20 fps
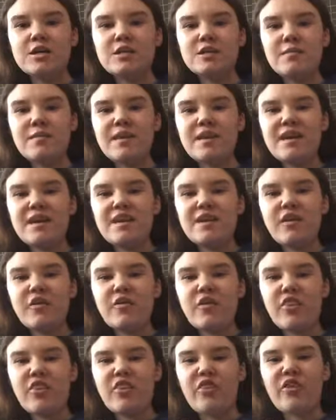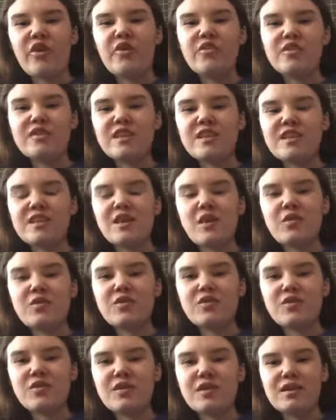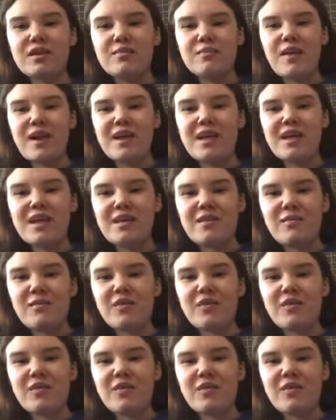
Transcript: Jimmy, you know, throws this toaster in space.